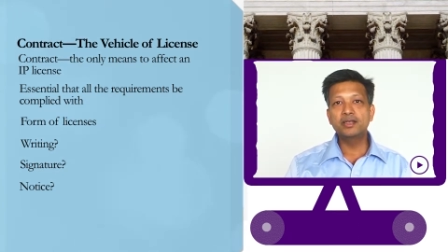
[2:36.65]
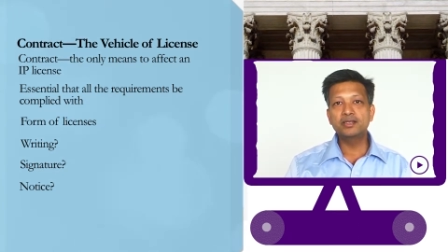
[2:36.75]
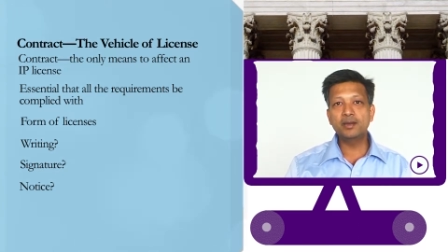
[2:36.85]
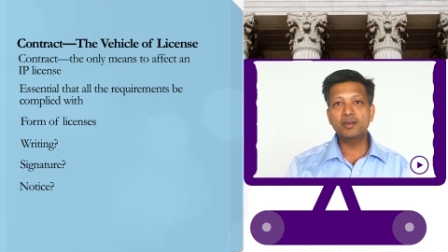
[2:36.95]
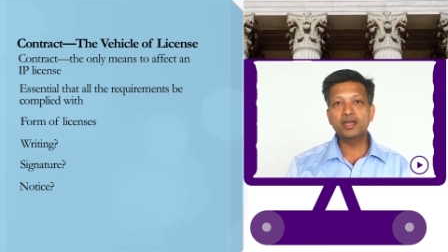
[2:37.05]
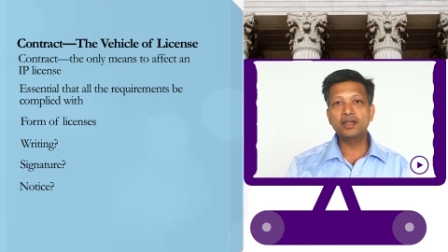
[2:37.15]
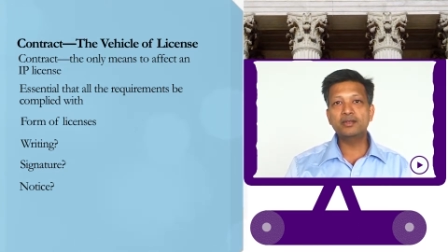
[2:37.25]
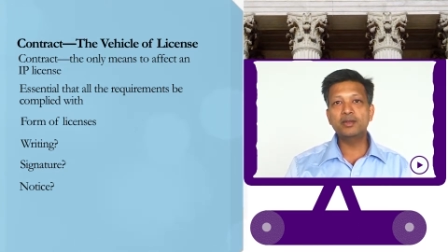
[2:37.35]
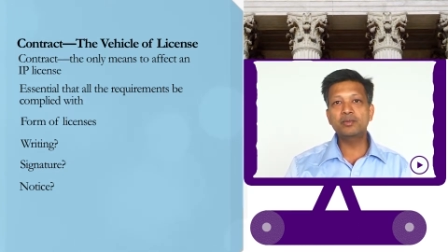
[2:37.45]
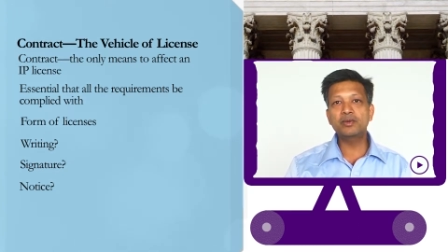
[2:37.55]
some
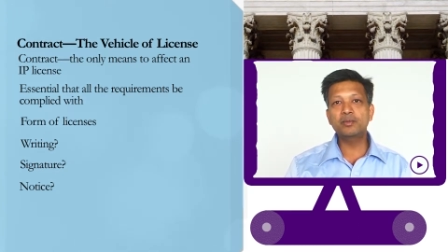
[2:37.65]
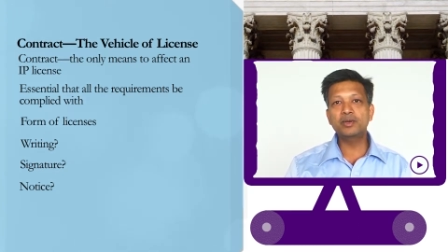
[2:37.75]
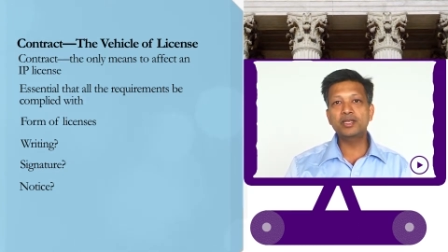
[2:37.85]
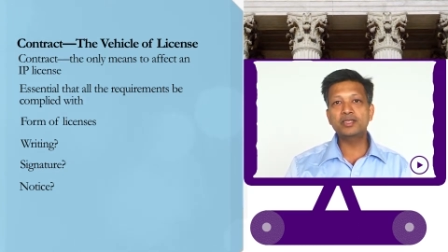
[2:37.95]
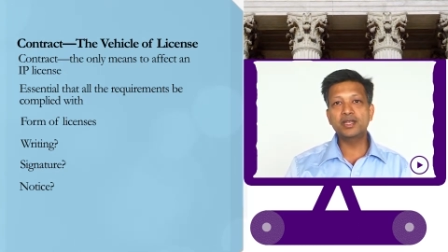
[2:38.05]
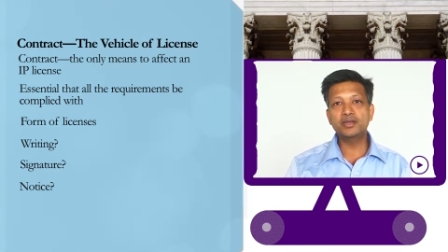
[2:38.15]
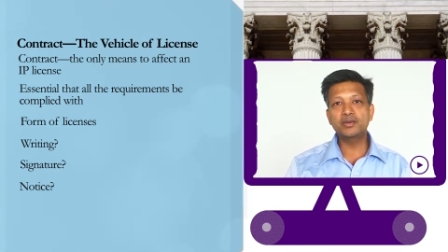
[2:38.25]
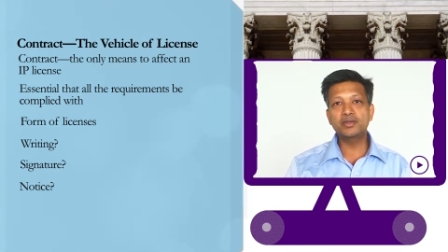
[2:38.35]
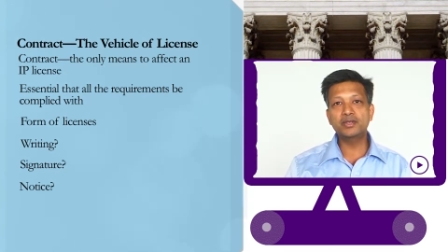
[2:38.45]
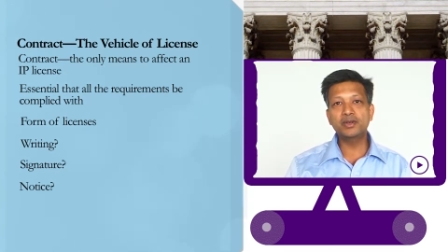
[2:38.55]
intellectual property
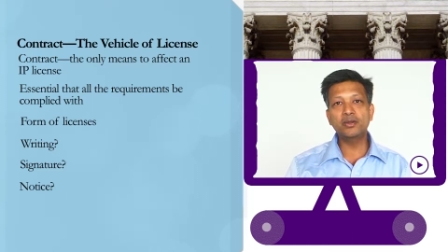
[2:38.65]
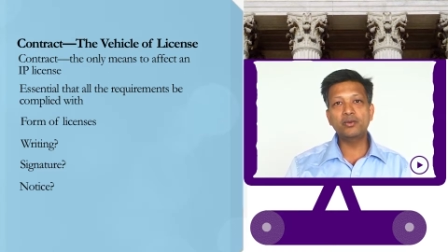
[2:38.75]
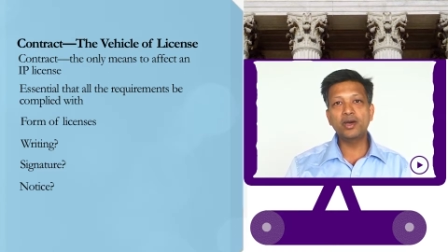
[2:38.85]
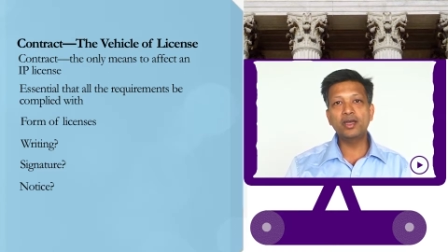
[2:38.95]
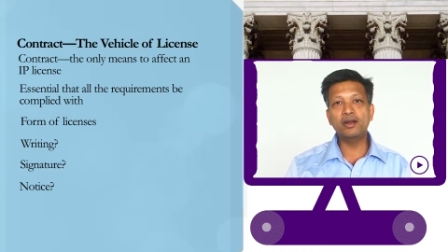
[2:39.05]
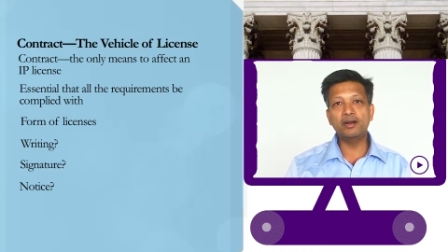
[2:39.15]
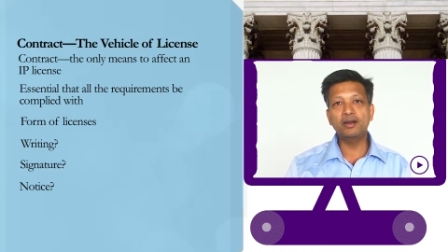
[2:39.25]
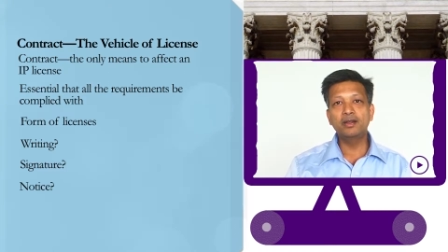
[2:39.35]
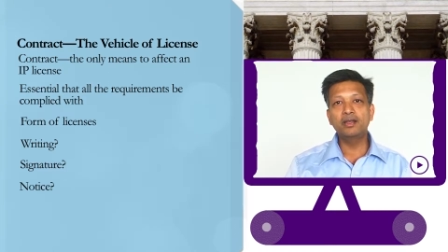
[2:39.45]
statutes require